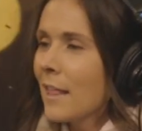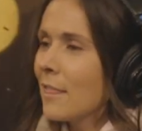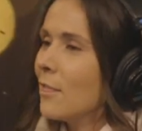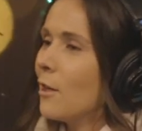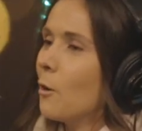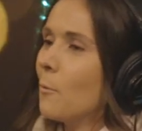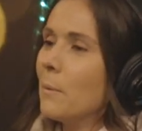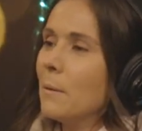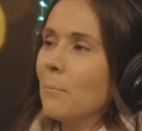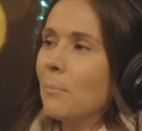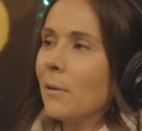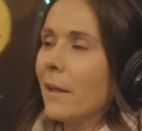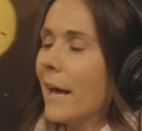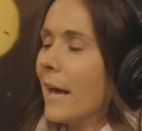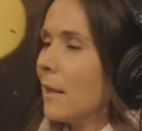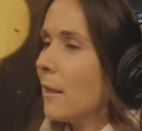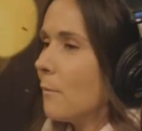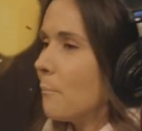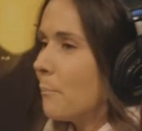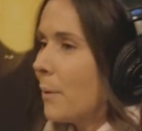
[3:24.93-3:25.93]
They'll be
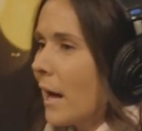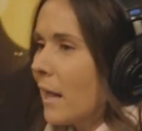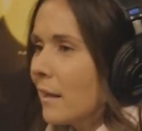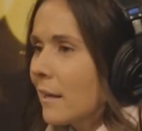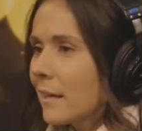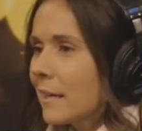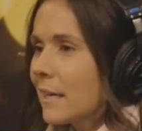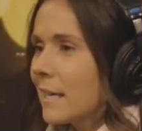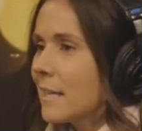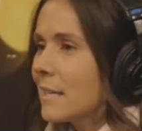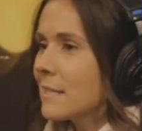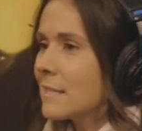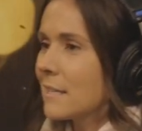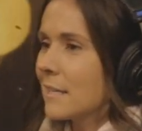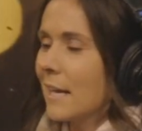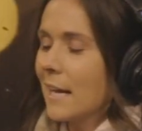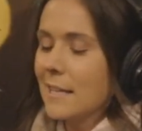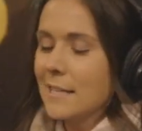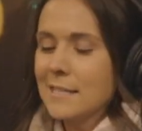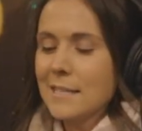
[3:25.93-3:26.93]
playing the Pelicans
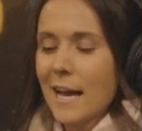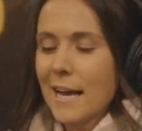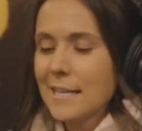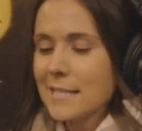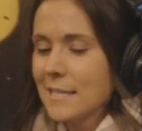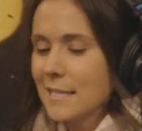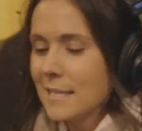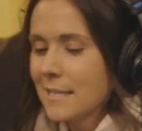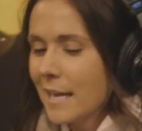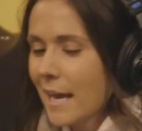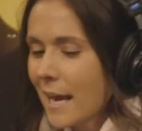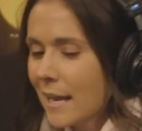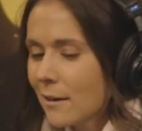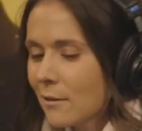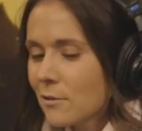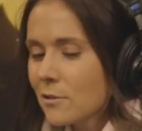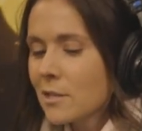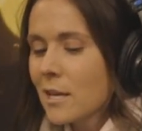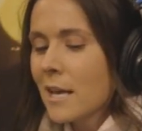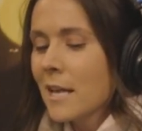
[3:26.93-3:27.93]
against Dyson
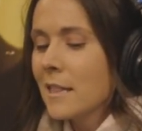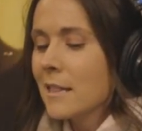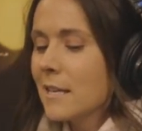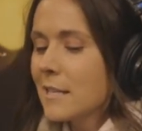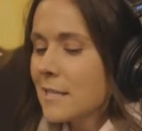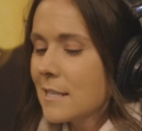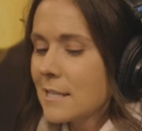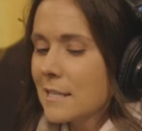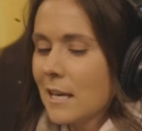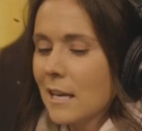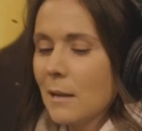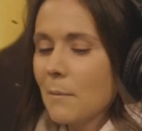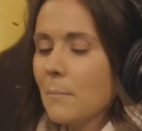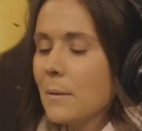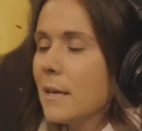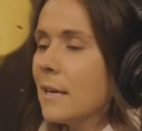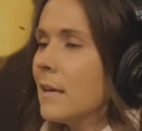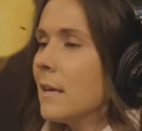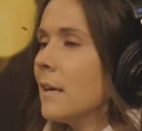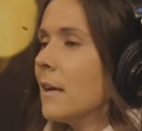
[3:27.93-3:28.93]
Daniels. These are going to
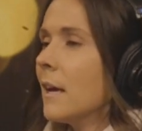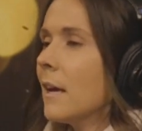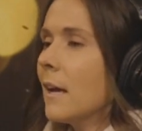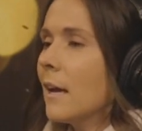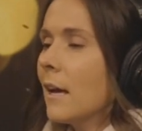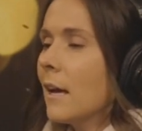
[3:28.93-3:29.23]
be